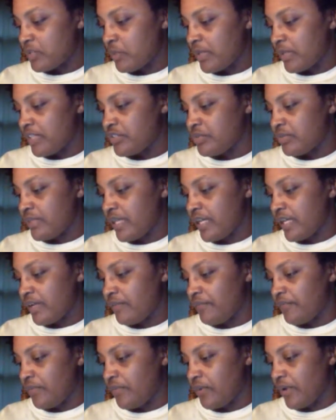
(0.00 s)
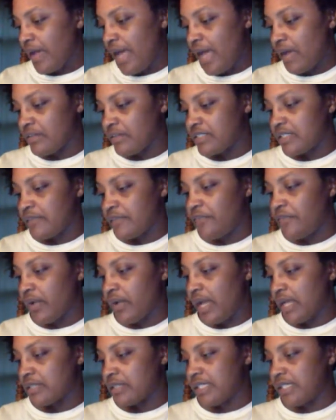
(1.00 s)
what did you think of Full House and the Full
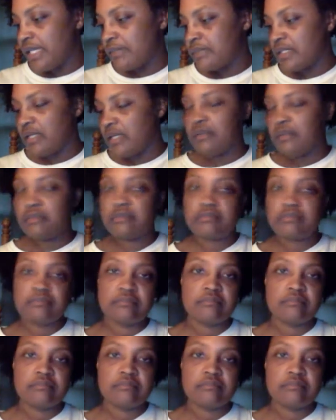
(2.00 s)
House theme song?